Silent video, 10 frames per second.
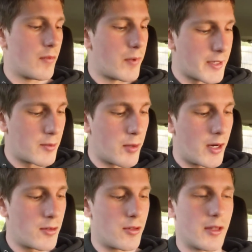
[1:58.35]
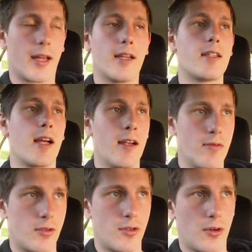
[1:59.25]
basically why I was doing that is I
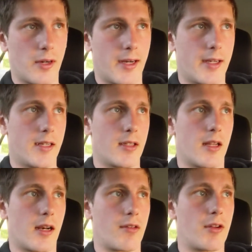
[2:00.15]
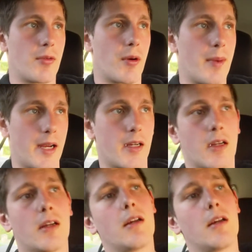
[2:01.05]
have story ideas that I really want to make,